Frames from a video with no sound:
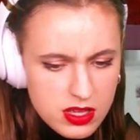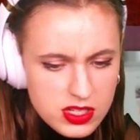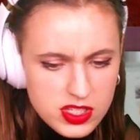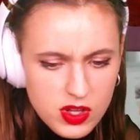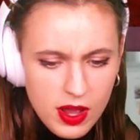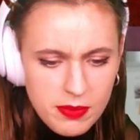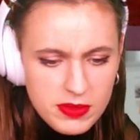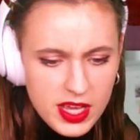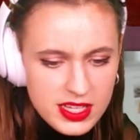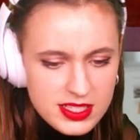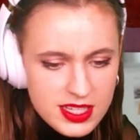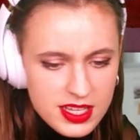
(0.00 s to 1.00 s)
So I'm
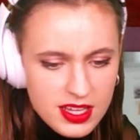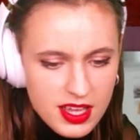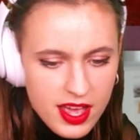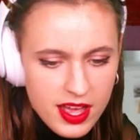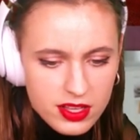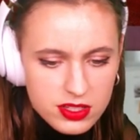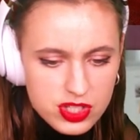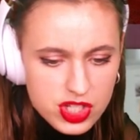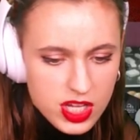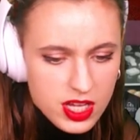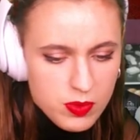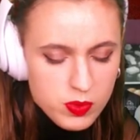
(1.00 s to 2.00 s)
guessing
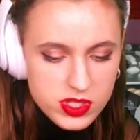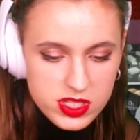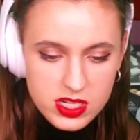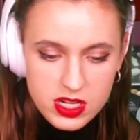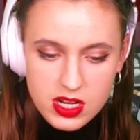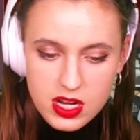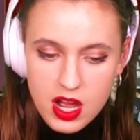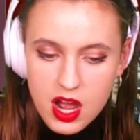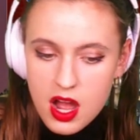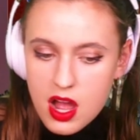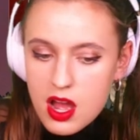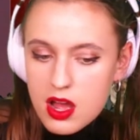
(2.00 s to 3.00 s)
LG was
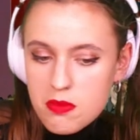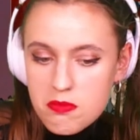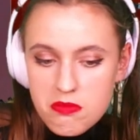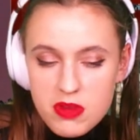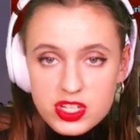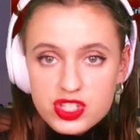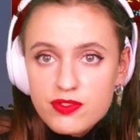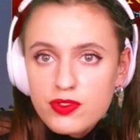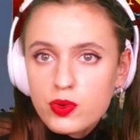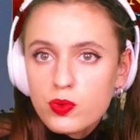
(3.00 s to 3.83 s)
not much of a